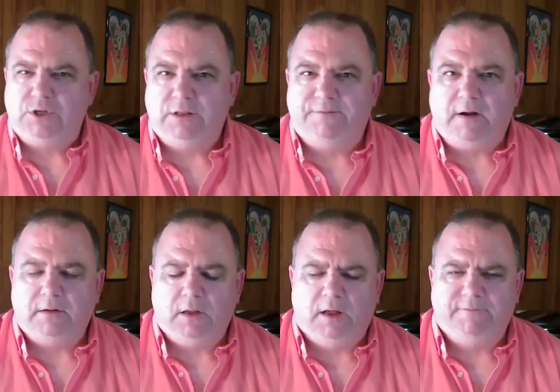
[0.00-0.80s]
to the
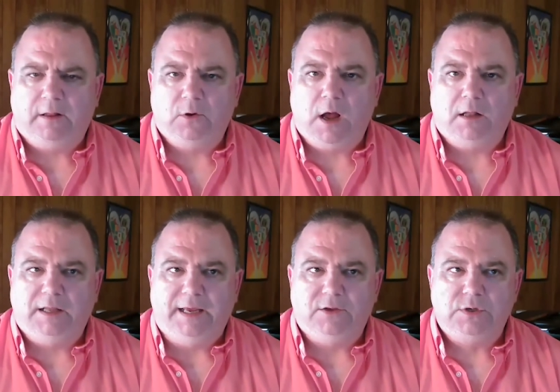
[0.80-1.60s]
fo- uh, fellow
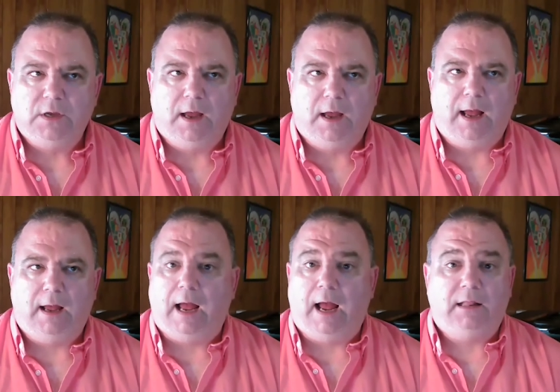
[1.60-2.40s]
colleagues
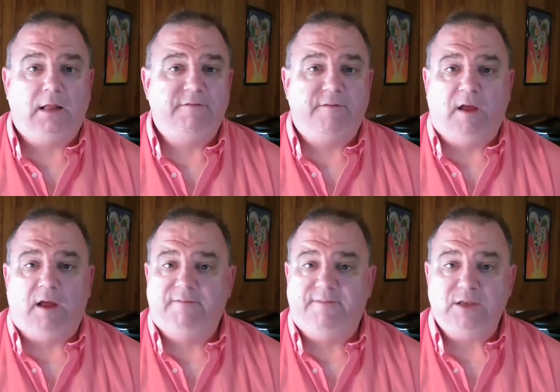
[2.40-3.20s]
I love
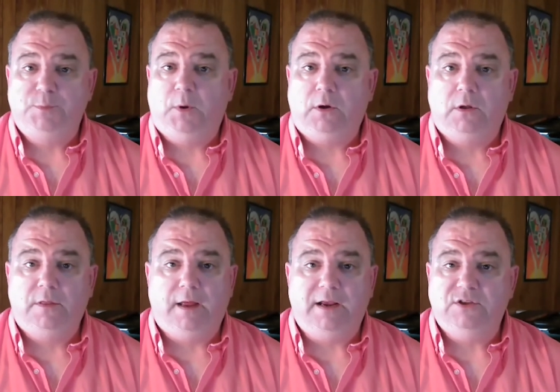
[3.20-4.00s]
uh, Facebook.
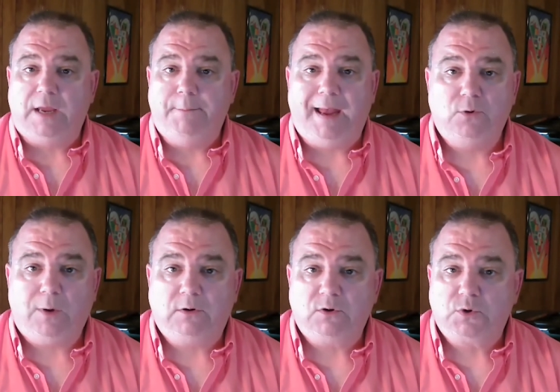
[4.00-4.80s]
There is a band
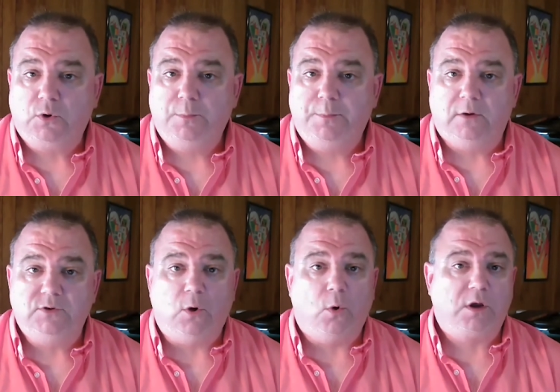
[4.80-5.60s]
directors group.
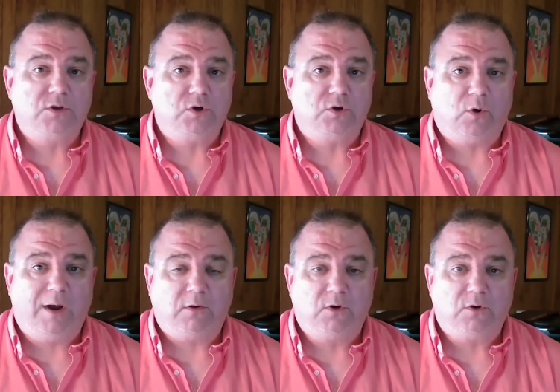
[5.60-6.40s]
There's an orchestra
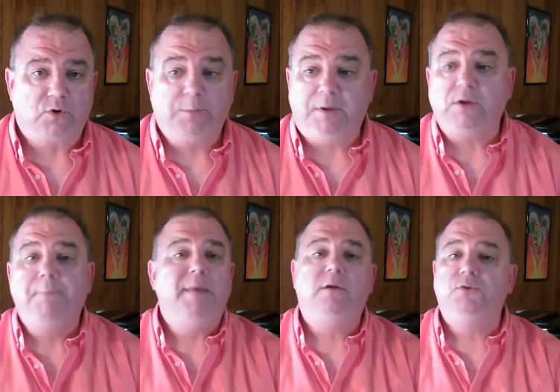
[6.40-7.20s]
directors group. There's a
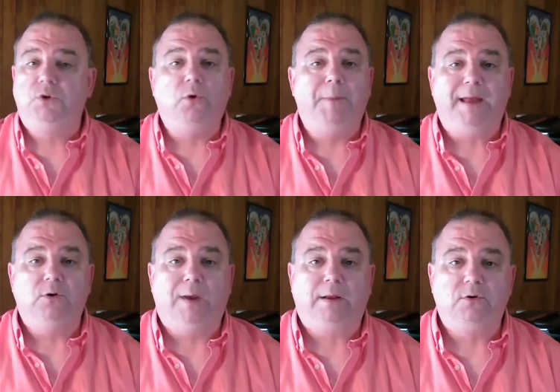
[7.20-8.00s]
middle school band
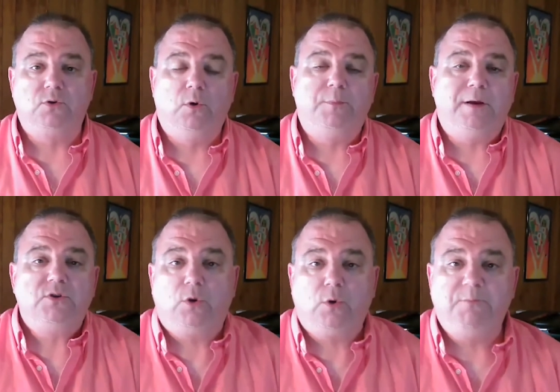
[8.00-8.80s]
directors group.
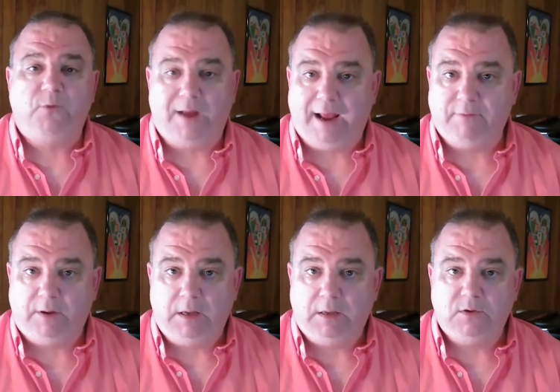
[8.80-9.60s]
There's a group for
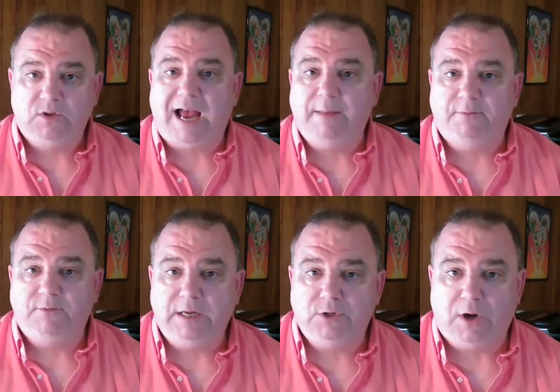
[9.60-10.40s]
every type of
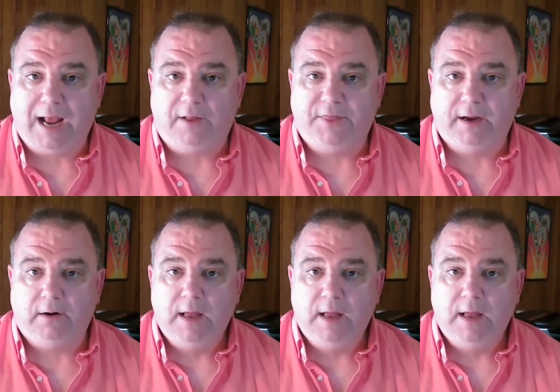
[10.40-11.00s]
teacher out there.